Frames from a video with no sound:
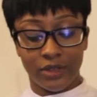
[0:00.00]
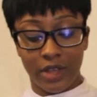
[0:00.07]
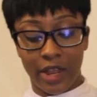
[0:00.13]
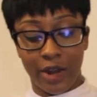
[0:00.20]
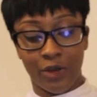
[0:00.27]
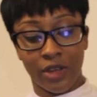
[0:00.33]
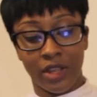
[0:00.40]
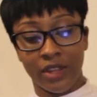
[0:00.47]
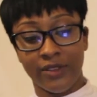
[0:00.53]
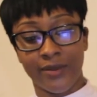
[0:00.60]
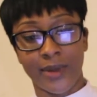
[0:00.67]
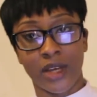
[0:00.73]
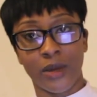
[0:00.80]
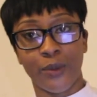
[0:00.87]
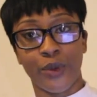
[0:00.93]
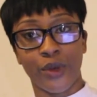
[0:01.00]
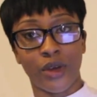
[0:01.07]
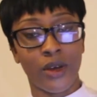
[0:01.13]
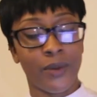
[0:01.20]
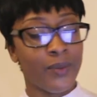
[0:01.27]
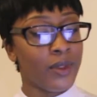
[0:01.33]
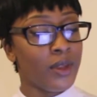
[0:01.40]
I log into my
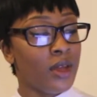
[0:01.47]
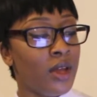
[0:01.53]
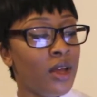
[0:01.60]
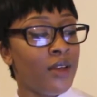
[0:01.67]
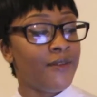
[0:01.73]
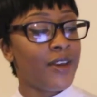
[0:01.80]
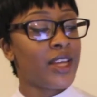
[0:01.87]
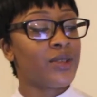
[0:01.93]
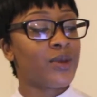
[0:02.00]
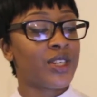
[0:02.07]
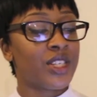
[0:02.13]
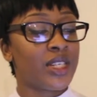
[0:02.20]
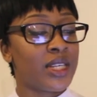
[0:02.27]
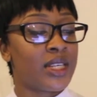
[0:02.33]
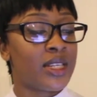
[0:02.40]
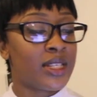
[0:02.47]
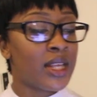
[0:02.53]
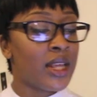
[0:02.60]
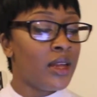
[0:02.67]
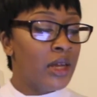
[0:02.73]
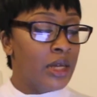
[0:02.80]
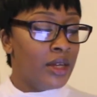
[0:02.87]
computer. First question is